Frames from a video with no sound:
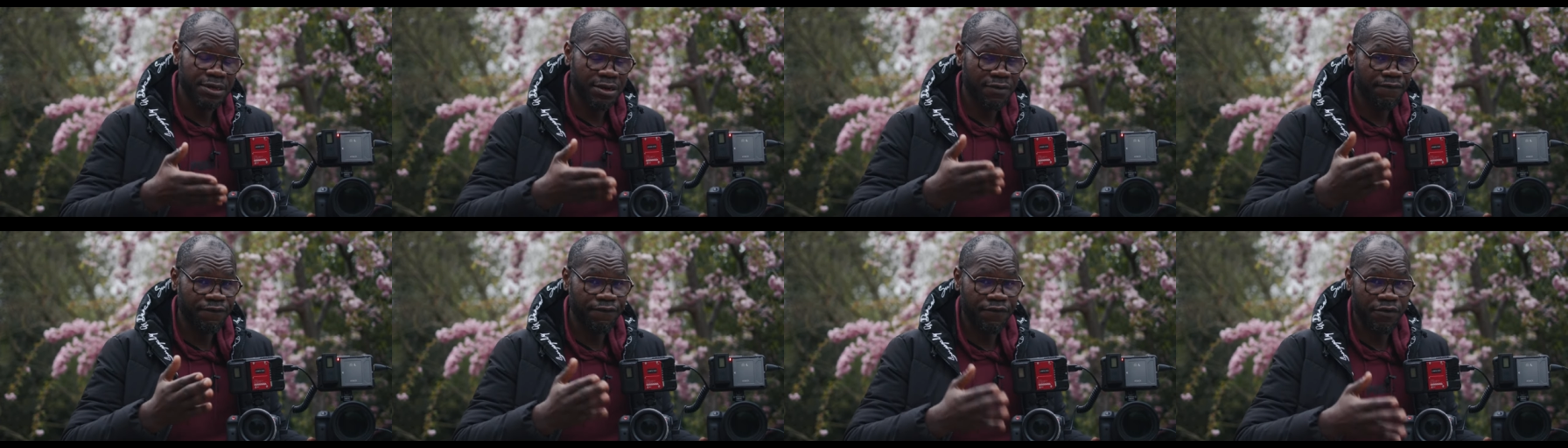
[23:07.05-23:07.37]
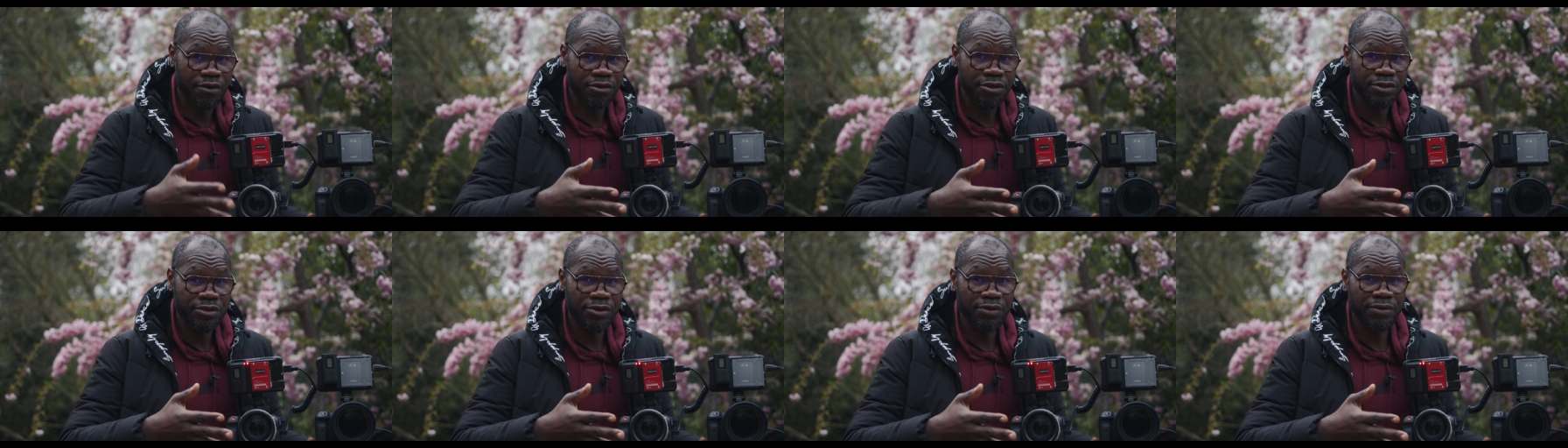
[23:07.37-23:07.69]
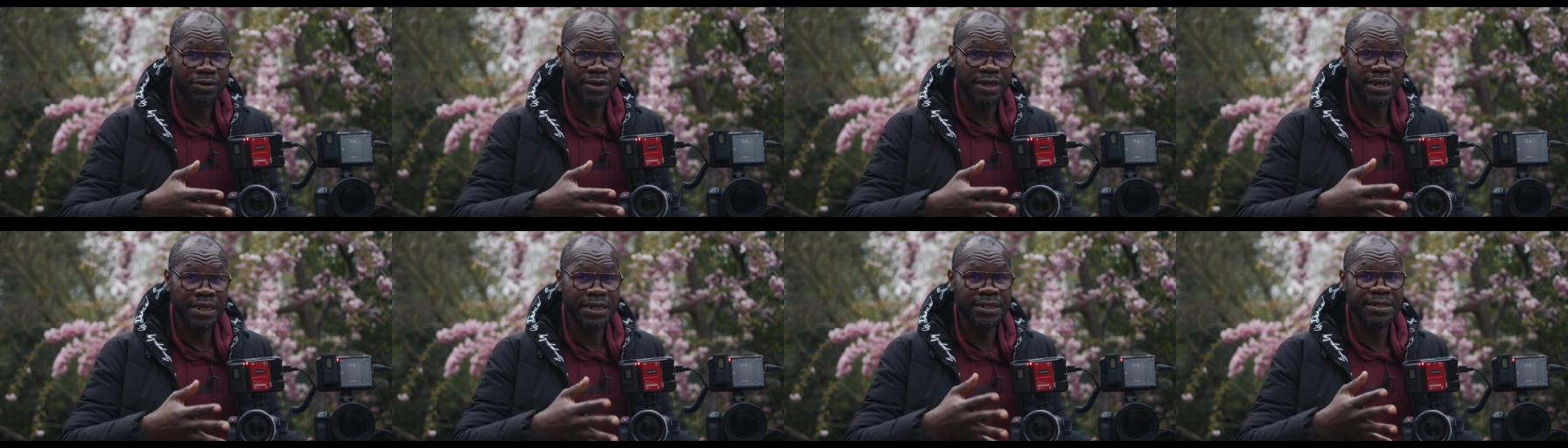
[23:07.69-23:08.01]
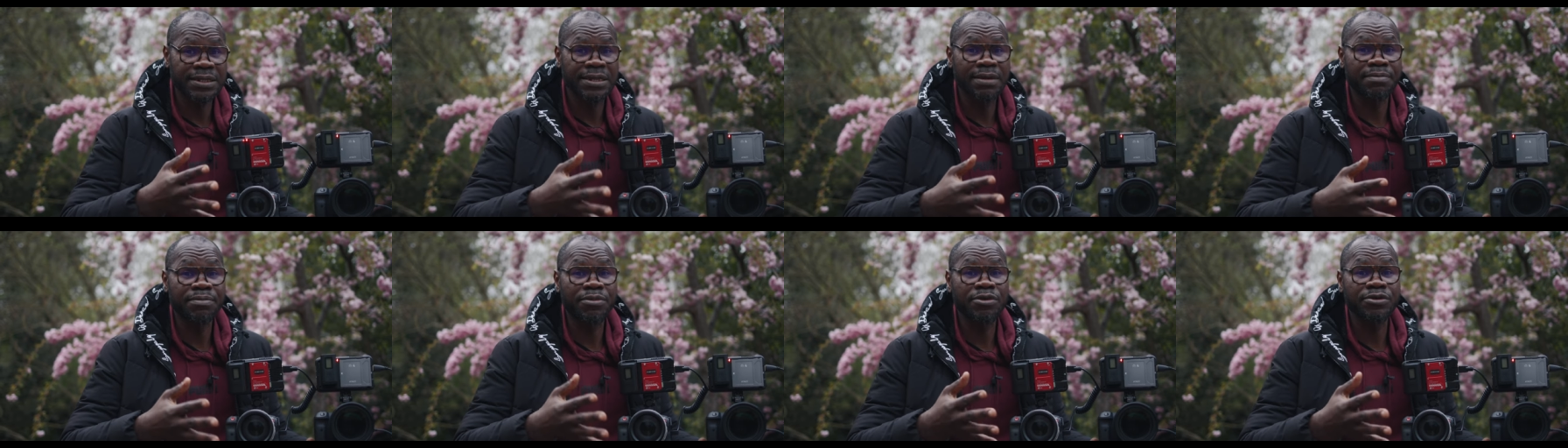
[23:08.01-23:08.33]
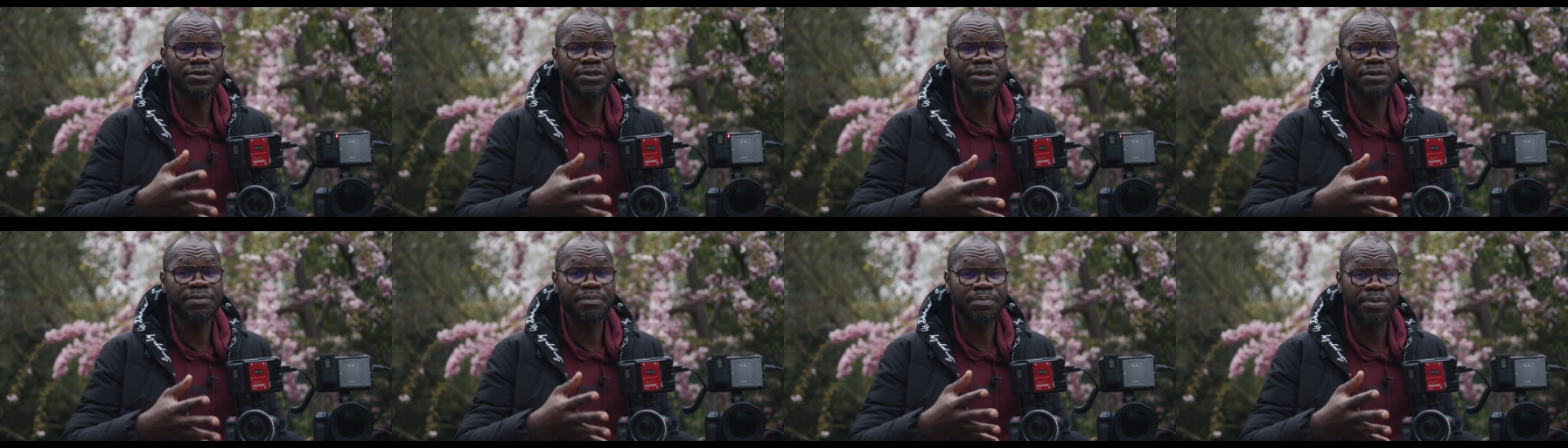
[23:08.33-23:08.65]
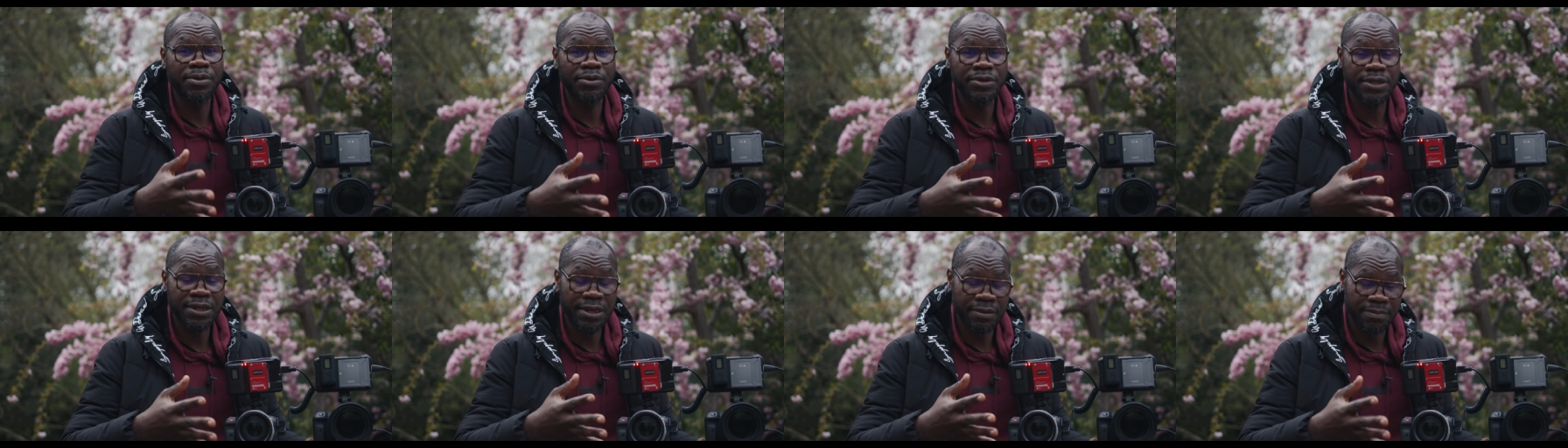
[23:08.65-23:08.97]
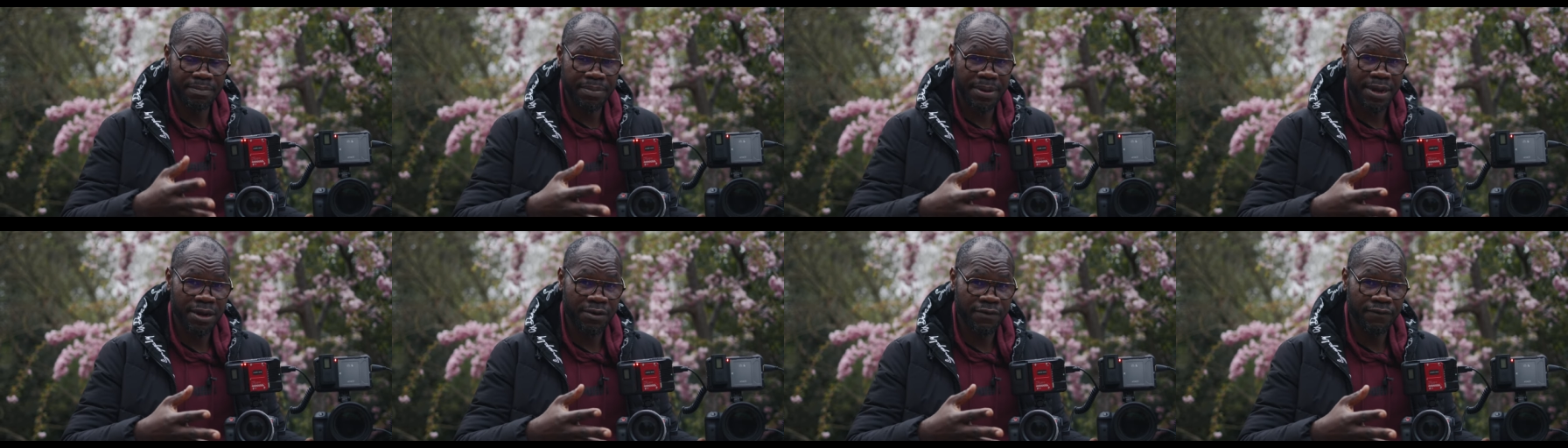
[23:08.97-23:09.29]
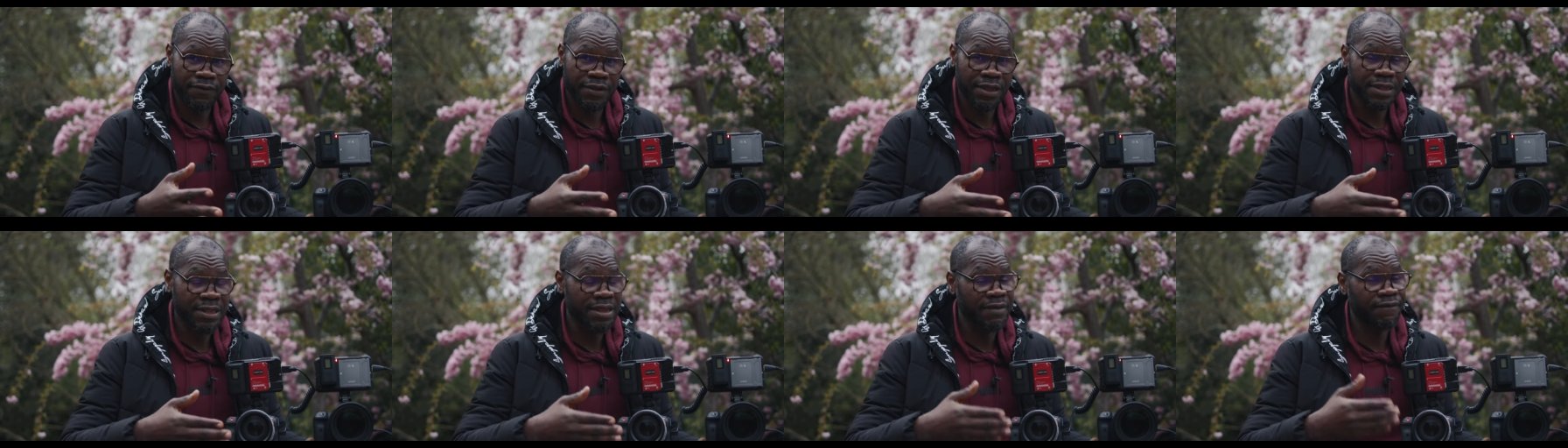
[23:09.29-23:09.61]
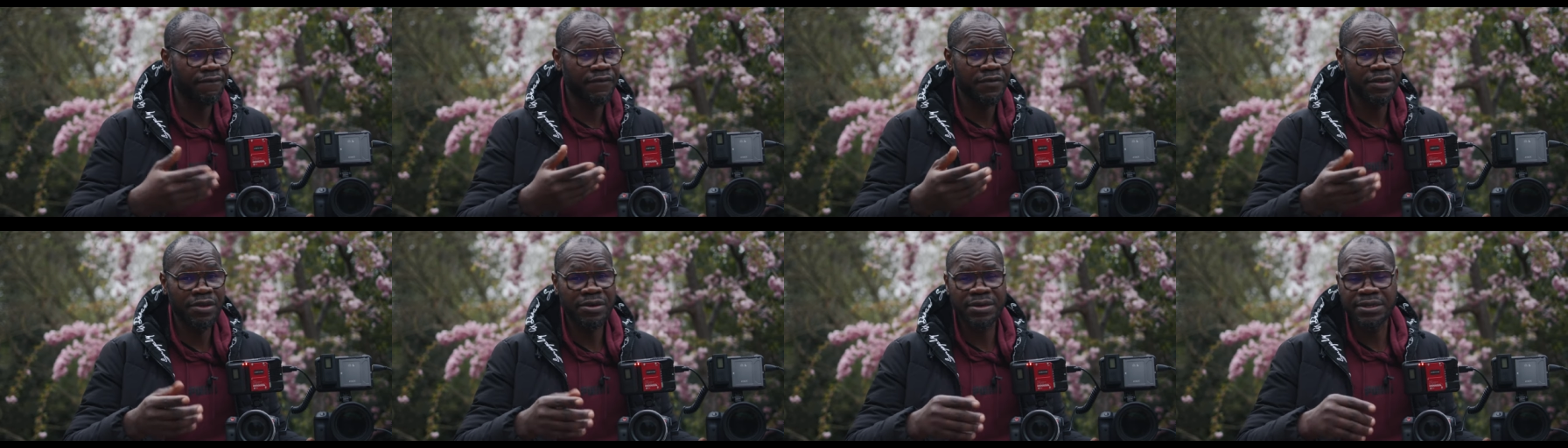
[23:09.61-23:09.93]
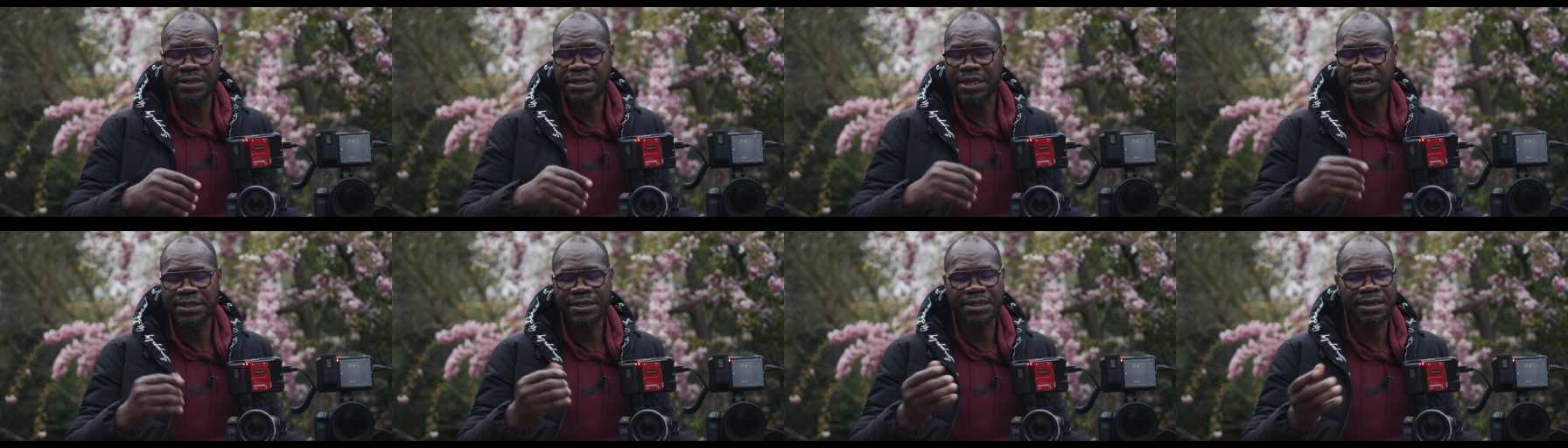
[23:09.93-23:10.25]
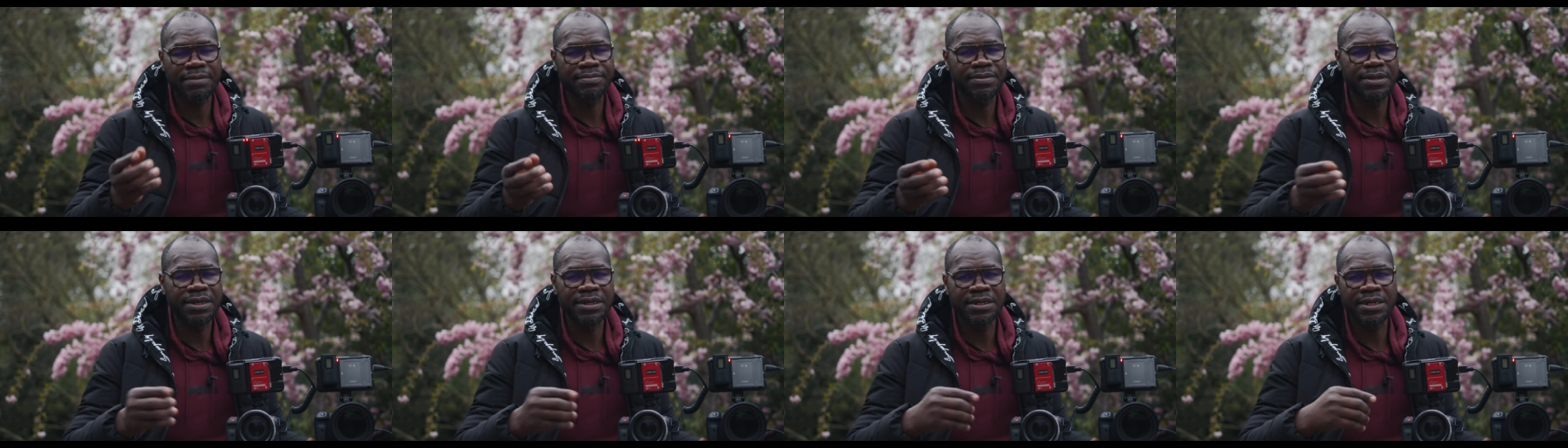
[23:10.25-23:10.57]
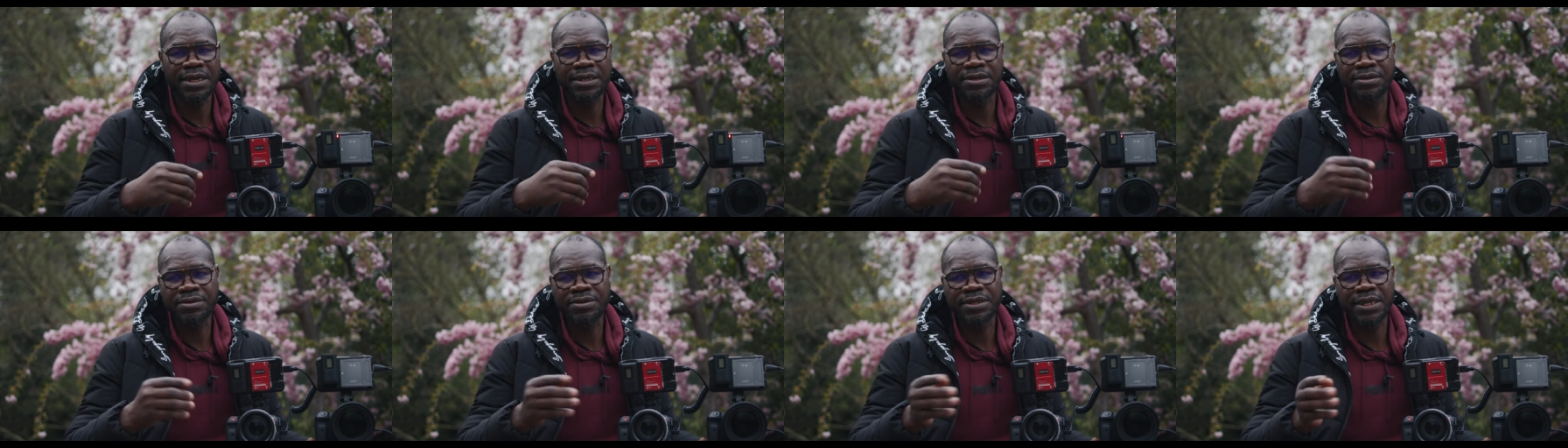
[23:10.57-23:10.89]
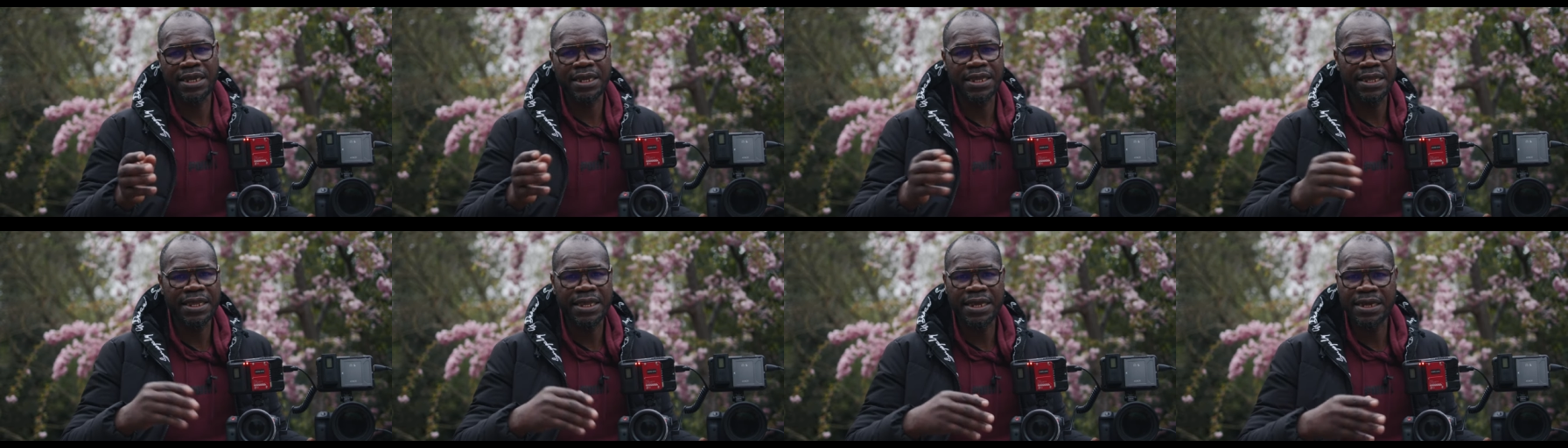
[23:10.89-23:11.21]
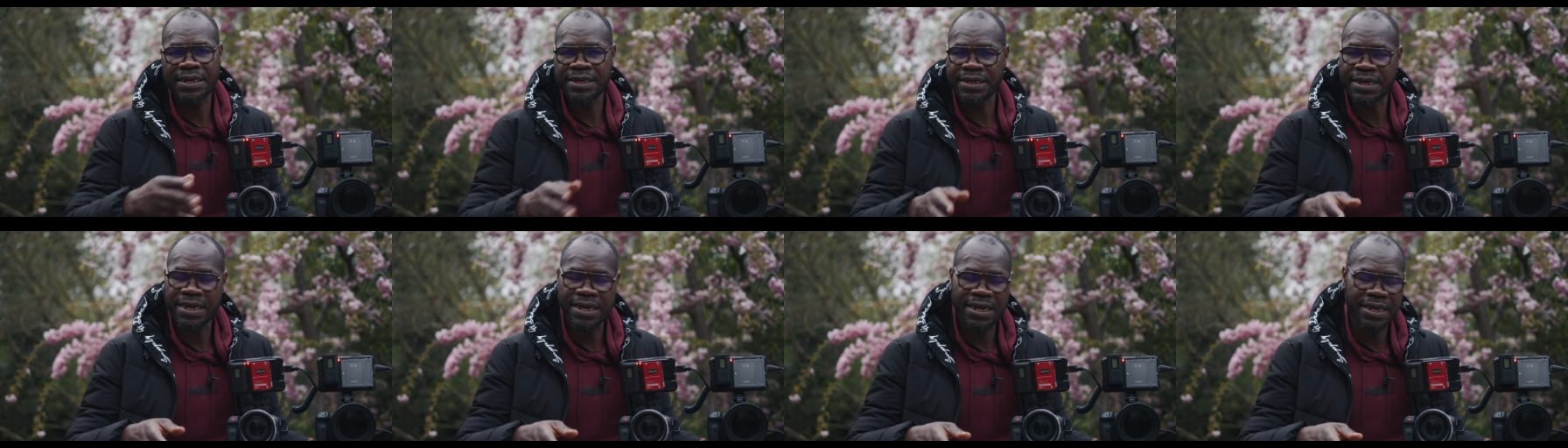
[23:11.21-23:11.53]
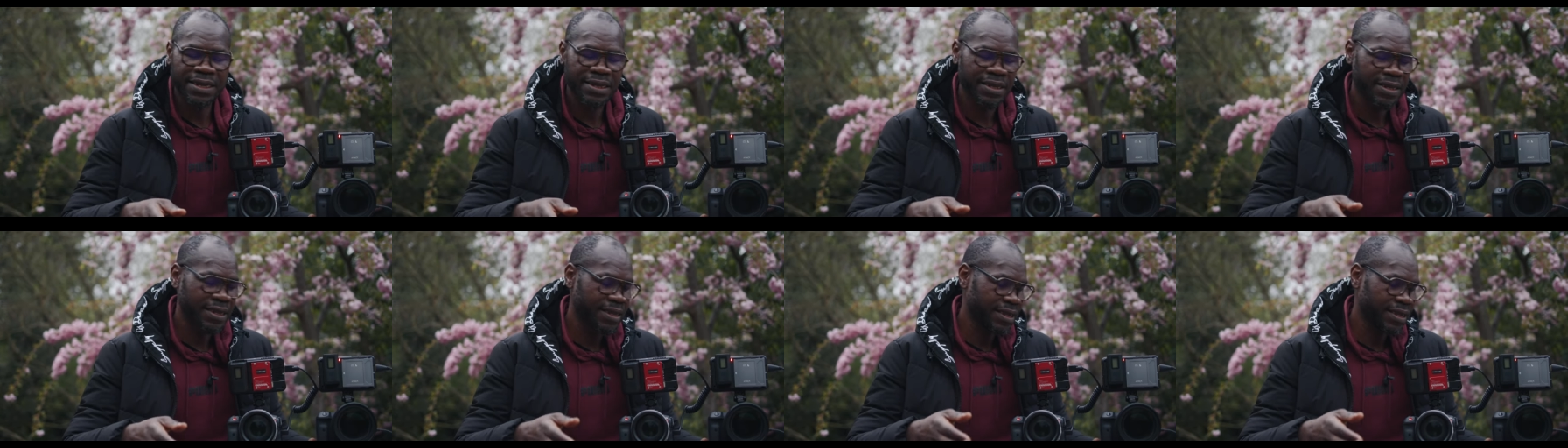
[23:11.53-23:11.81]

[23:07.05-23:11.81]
the photo is the most important part of the, video videos, that's something that you take here and there,